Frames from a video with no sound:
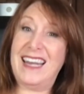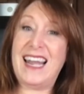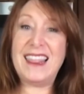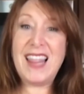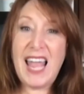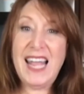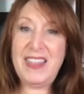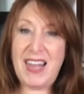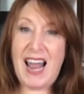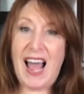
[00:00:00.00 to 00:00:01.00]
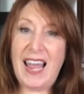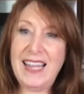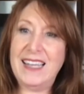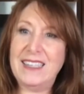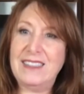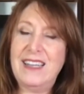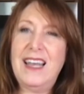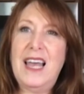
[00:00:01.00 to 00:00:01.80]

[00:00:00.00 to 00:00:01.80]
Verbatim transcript: And I like that I can